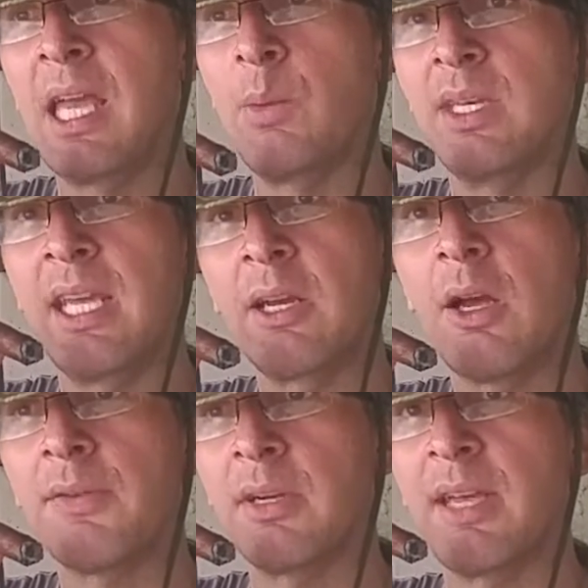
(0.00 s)
and when you take
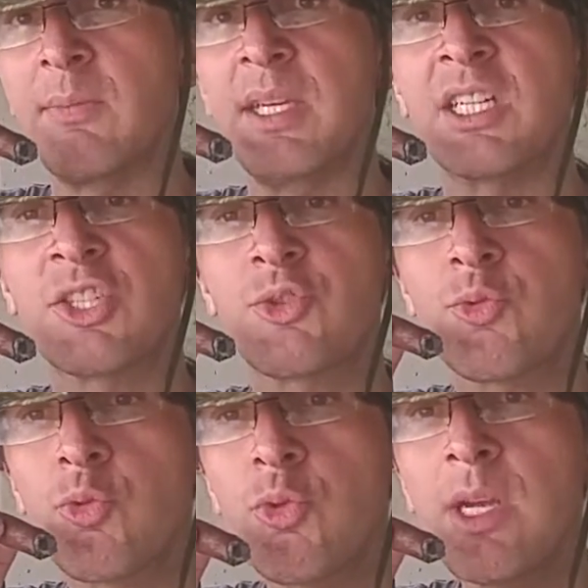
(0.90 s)
it off there, you have to be
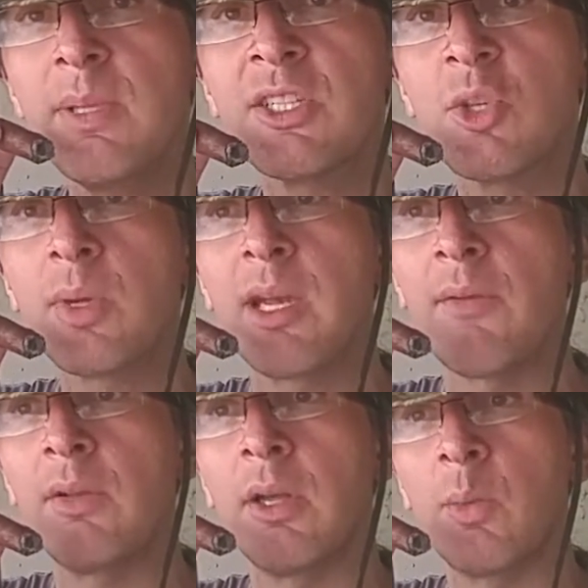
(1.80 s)
extremely super
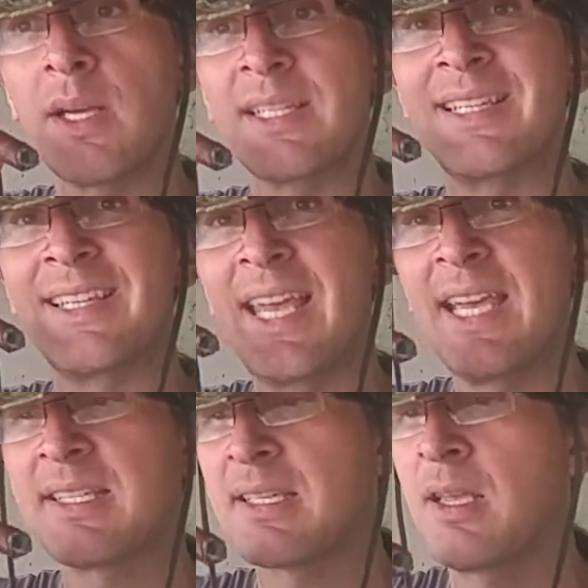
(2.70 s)
careful, otherwise it
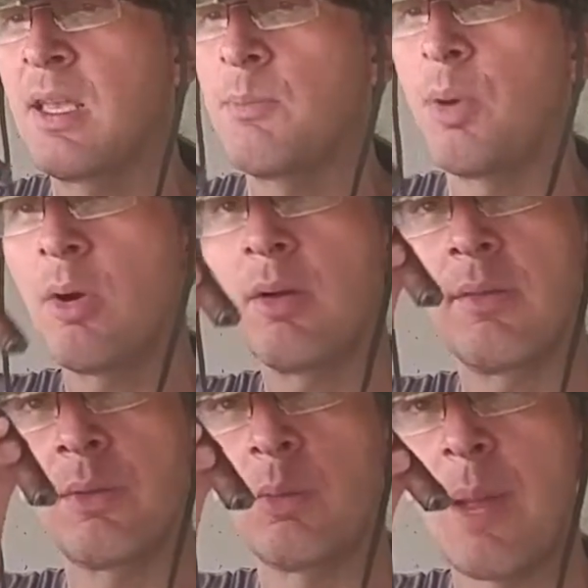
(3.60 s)
takes part
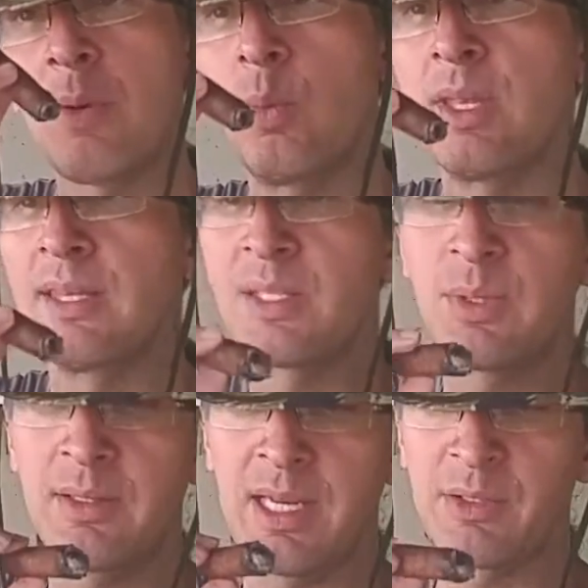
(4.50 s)
of the wrapper with it.
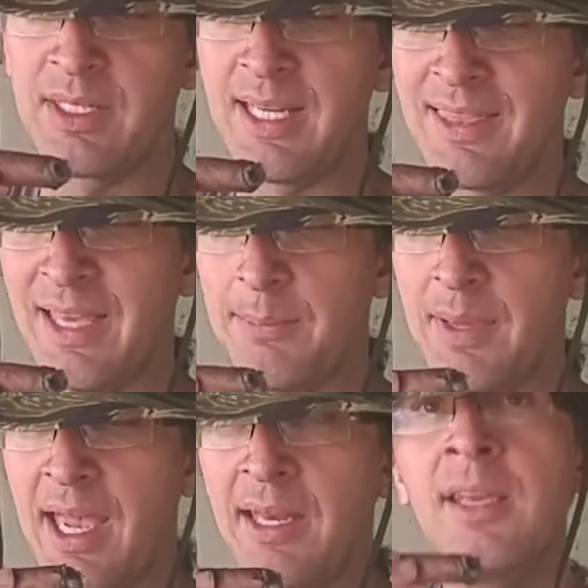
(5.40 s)
This one is actually not that
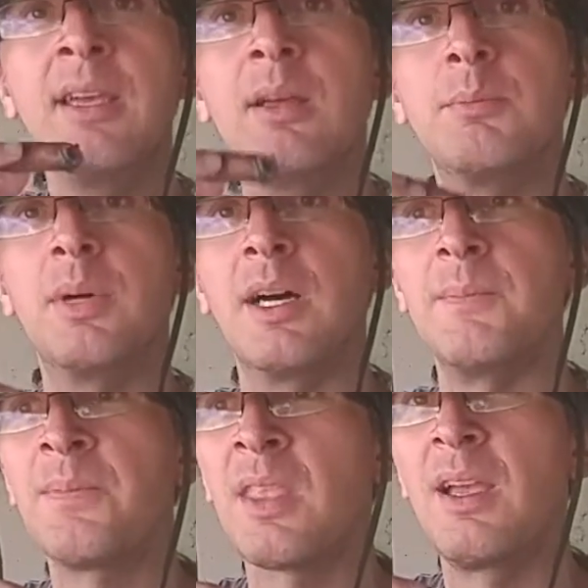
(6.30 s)
bad,
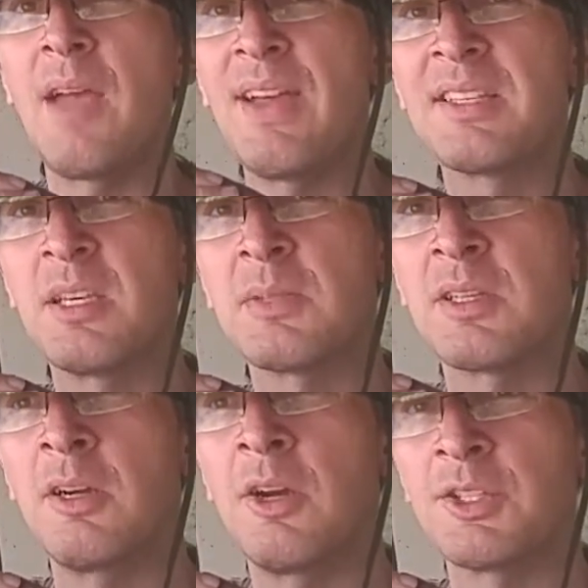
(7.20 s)
but I've had some
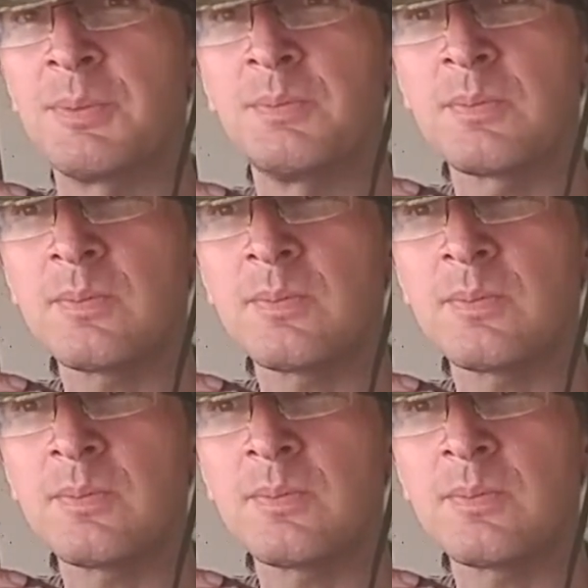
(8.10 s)
cigars